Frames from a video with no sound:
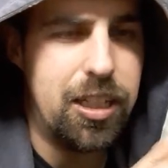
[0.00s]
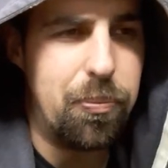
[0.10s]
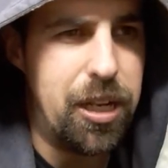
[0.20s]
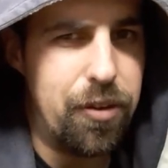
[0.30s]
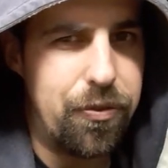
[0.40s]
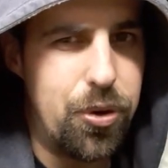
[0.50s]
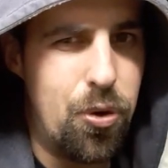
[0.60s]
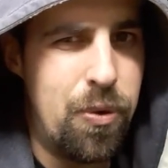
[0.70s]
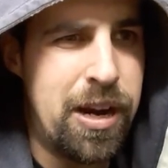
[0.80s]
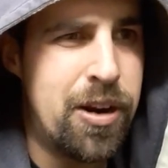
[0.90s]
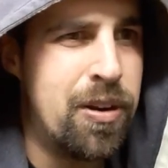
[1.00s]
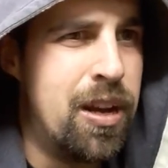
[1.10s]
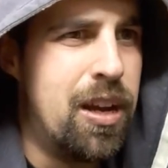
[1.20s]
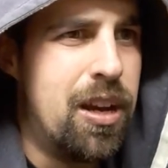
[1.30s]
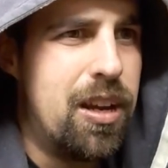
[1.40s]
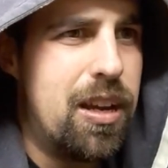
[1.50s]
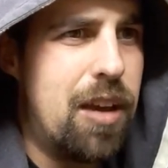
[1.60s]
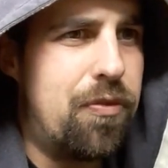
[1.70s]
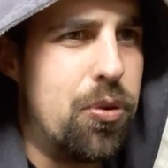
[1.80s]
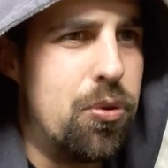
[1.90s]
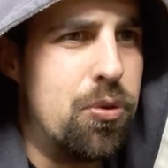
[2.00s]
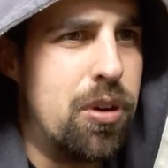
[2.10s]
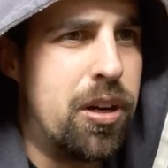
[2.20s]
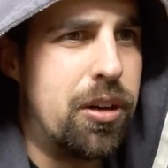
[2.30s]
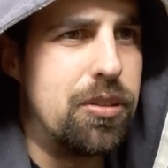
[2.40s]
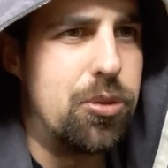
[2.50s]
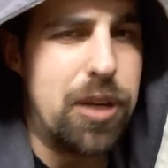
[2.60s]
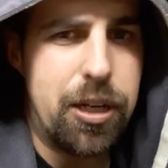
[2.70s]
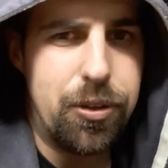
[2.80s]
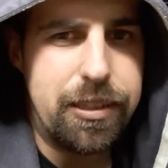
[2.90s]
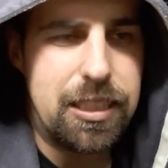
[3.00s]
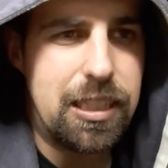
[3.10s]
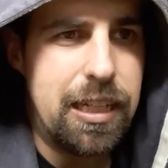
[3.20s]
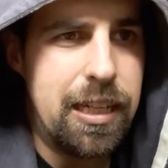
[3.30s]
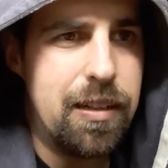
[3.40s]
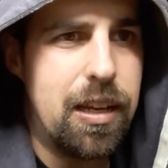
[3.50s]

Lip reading: middle of nowhere, if you are drowned at sea,